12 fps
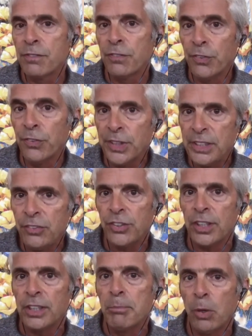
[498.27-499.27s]

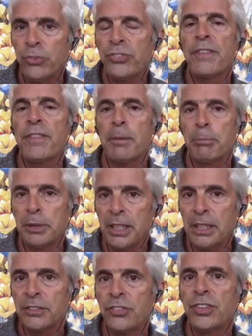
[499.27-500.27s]
freezing most of that
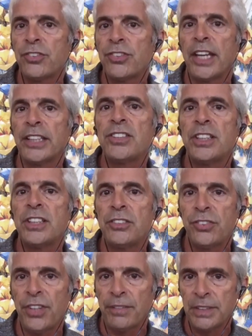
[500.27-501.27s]
blood since nineteen
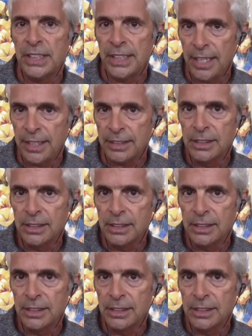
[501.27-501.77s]
seventy-eight.